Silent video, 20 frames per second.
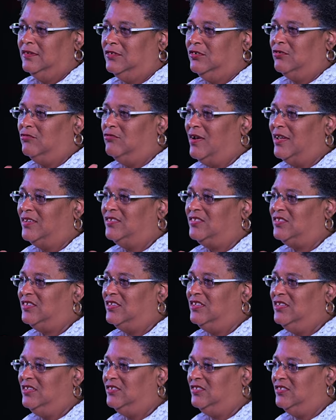to
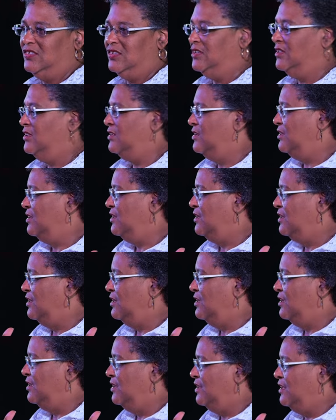rest easier
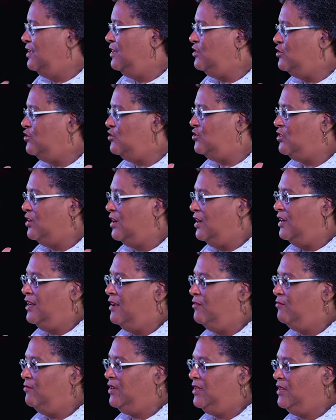each and
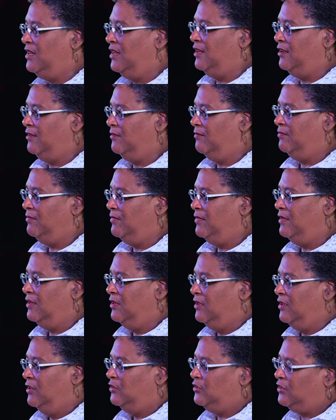every day.
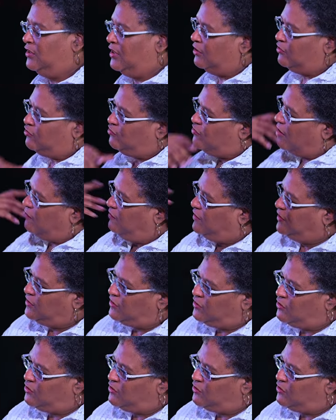So that Trevor's